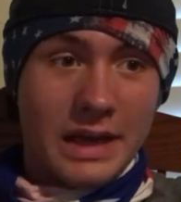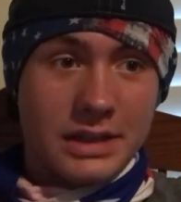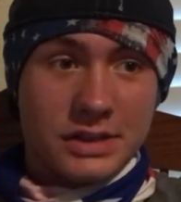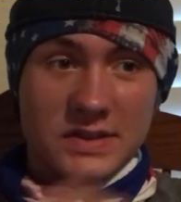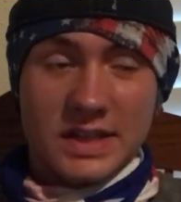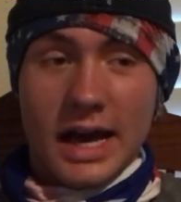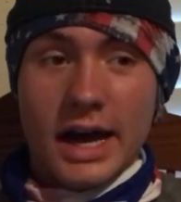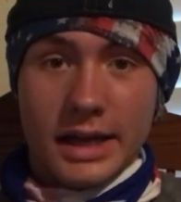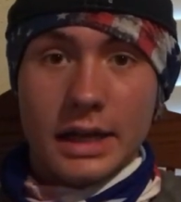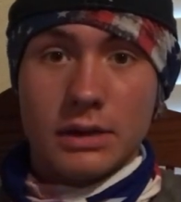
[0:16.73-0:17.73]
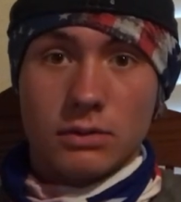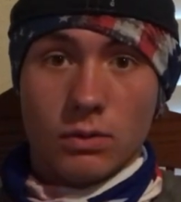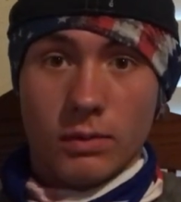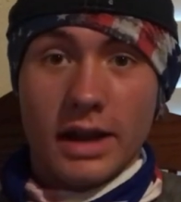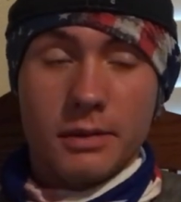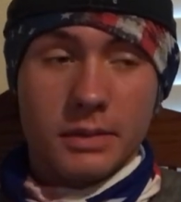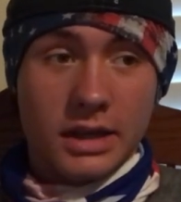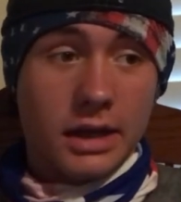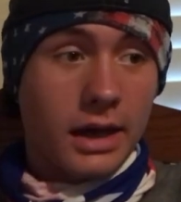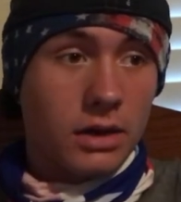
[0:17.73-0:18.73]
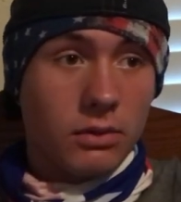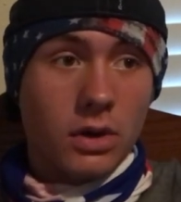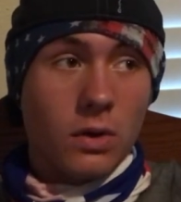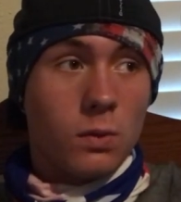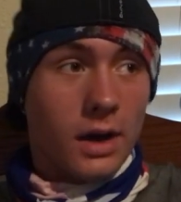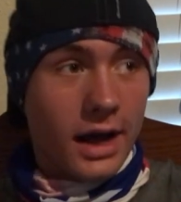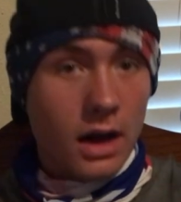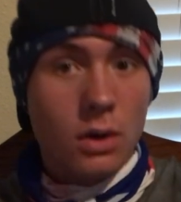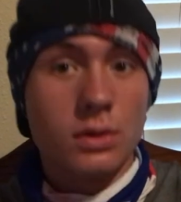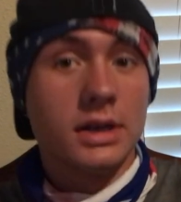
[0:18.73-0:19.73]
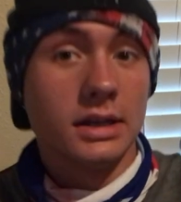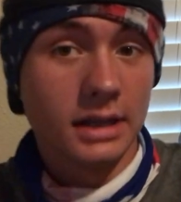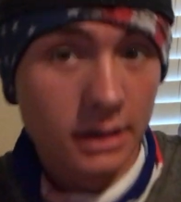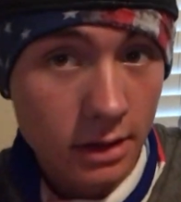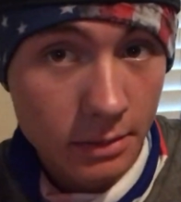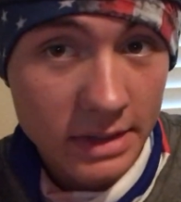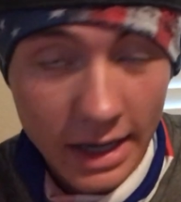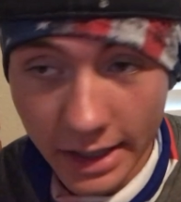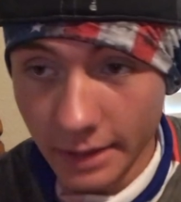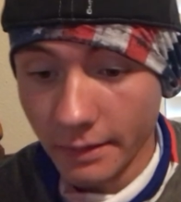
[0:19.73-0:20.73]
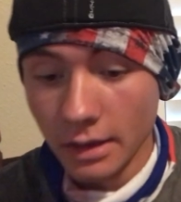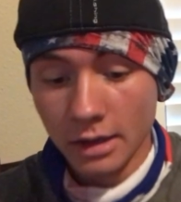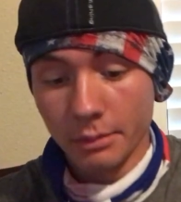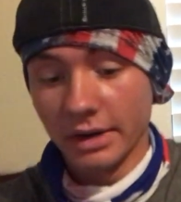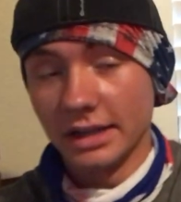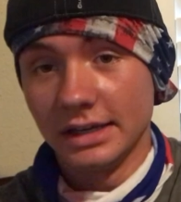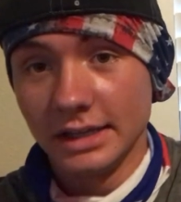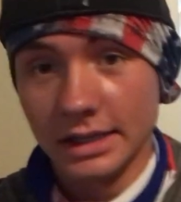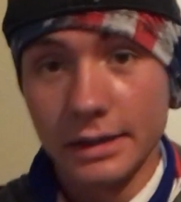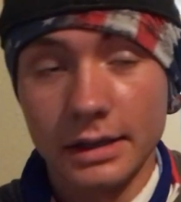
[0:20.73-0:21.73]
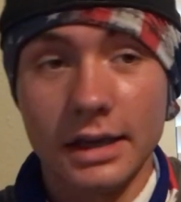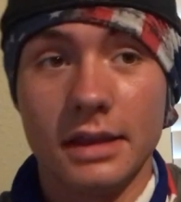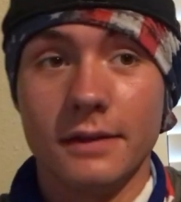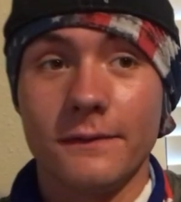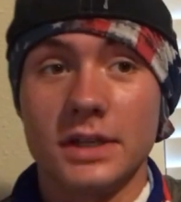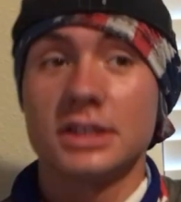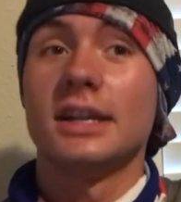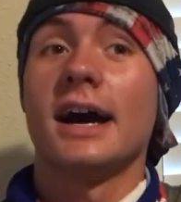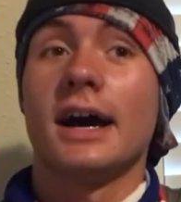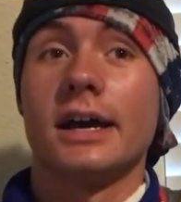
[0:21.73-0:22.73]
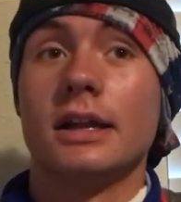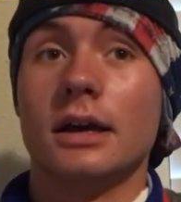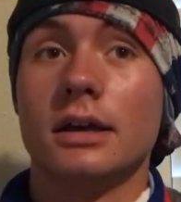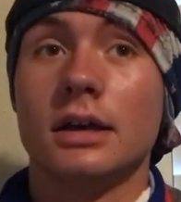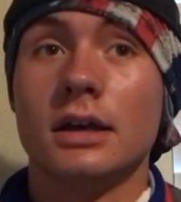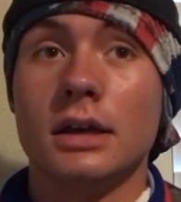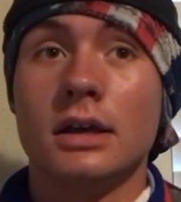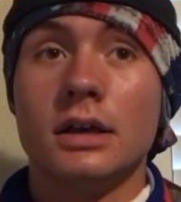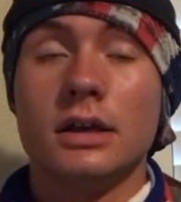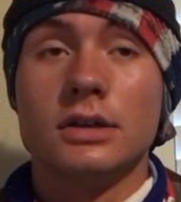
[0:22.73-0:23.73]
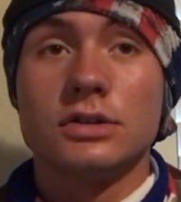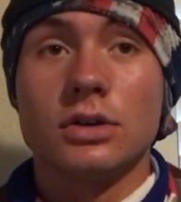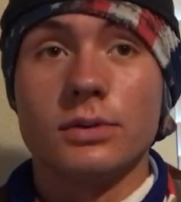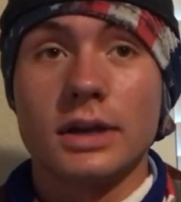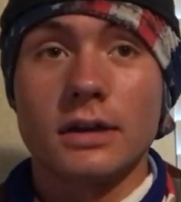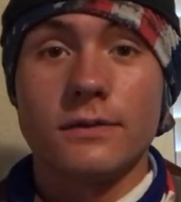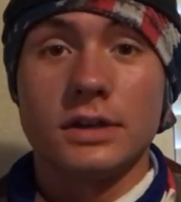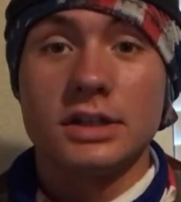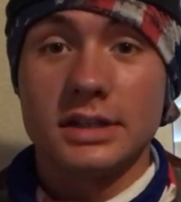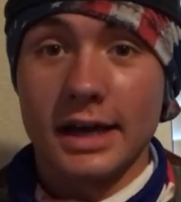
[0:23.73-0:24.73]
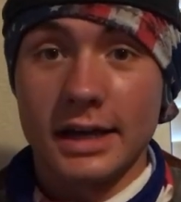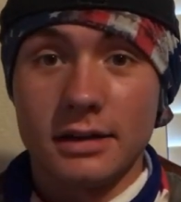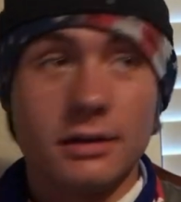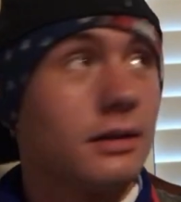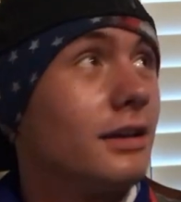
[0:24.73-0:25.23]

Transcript: it just died randomly. I don't know how it ended up dying, but it did, and the fish died. So we caught a fish, it died,